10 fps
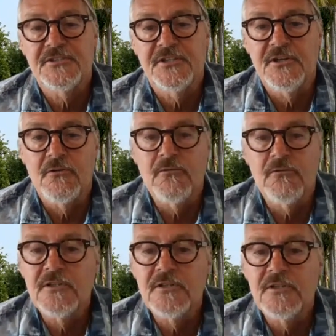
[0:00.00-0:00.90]
they were only
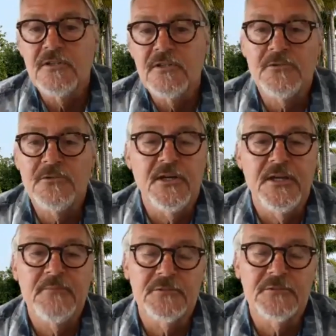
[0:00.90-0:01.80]

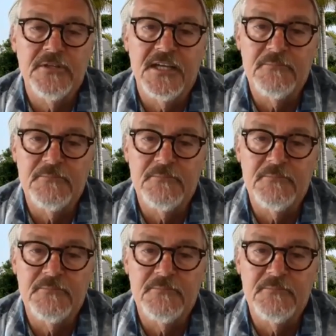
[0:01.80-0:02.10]
able to plant